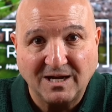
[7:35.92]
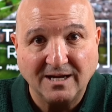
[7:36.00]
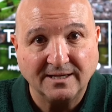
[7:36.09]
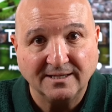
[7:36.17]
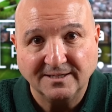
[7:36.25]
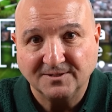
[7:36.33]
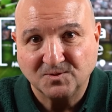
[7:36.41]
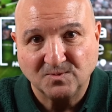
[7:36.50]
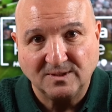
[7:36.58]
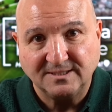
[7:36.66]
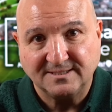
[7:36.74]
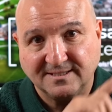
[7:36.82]
buying, it's
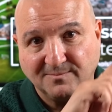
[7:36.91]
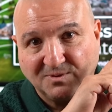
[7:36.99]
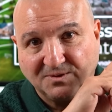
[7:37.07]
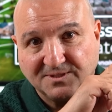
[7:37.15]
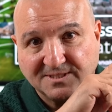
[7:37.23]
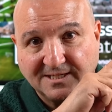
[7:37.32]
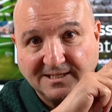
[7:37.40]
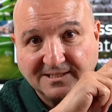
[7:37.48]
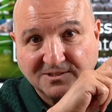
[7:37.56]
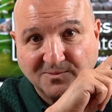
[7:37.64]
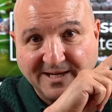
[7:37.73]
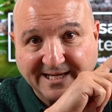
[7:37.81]
really simple. There's a
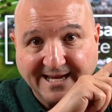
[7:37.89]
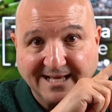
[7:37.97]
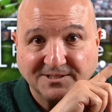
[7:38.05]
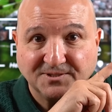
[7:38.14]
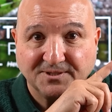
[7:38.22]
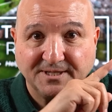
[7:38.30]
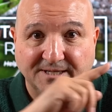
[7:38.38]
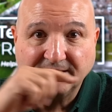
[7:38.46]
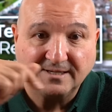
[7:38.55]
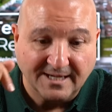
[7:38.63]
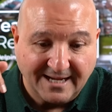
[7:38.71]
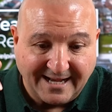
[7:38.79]
link to my calendar
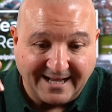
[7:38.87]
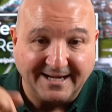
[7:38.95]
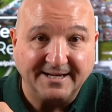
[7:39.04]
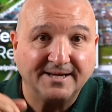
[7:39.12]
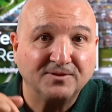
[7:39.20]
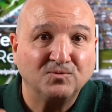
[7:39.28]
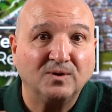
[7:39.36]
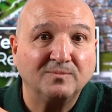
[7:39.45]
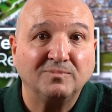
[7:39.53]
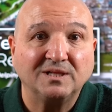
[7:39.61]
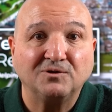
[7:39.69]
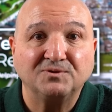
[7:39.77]
here, another
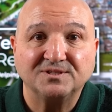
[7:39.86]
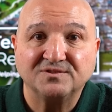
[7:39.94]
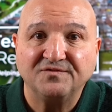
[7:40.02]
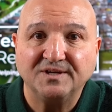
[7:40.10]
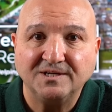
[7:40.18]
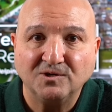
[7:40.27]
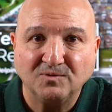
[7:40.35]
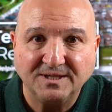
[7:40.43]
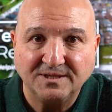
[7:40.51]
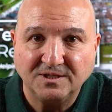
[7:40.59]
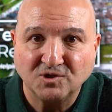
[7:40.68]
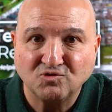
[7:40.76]
one below this video
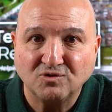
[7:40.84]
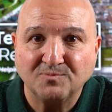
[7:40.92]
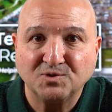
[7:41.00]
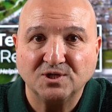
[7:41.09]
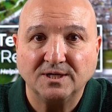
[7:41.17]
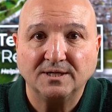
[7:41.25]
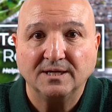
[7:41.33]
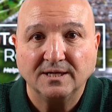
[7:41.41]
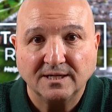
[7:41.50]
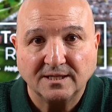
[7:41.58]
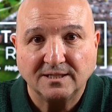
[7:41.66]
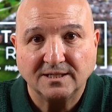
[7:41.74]
in the description.
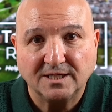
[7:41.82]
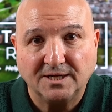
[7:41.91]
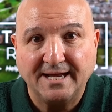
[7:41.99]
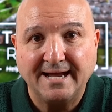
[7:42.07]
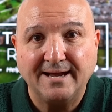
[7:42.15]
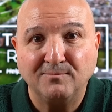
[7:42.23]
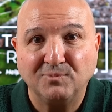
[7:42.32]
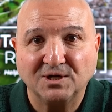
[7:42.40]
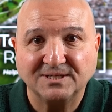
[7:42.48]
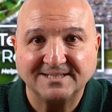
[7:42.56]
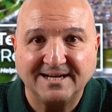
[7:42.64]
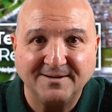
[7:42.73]
Click on that,
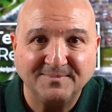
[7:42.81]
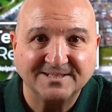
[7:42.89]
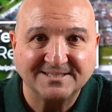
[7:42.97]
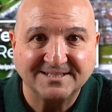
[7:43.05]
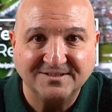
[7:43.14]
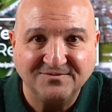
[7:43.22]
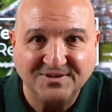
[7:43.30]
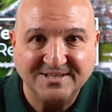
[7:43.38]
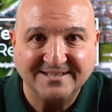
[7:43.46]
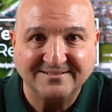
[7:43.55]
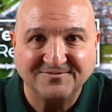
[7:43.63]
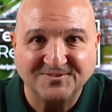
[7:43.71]
book a time that's
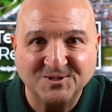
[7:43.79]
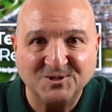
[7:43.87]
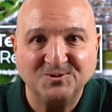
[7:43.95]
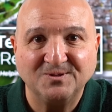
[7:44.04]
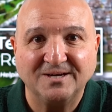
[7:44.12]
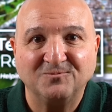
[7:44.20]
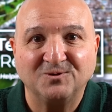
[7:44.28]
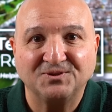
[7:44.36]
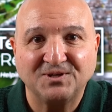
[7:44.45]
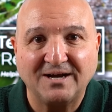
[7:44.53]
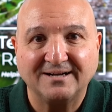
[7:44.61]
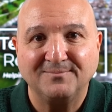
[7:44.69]
convenient for you, and we'll
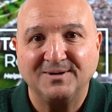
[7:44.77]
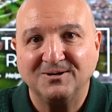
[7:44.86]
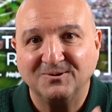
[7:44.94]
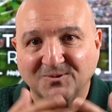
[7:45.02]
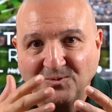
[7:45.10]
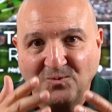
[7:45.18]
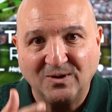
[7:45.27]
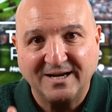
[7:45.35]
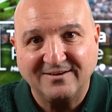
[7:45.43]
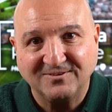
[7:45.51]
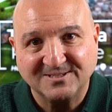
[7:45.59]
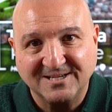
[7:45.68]
talk about
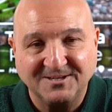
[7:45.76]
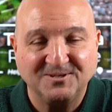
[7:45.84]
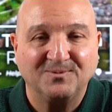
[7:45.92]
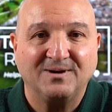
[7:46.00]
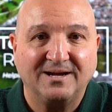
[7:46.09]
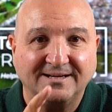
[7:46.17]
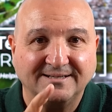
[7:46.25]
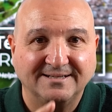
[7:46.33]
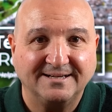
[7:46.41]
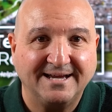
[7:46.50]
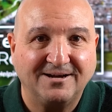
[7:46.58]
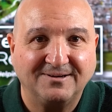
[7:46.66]
whatever's on your mind.
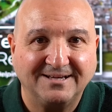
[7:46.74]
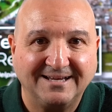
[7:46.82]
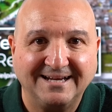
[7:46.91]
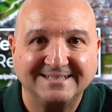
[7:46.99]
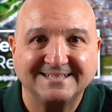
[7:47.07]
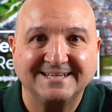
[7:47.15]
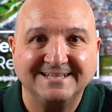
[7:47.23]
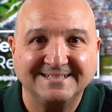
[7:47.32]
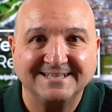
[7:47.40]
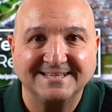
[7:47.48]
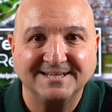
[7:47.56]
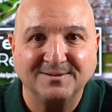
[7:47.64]
Now, let's get
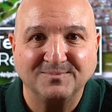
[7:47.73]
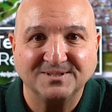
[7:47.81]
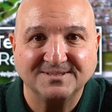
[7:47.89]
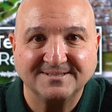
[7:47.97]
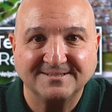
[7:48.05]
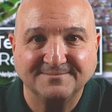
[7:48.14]
into the numbers.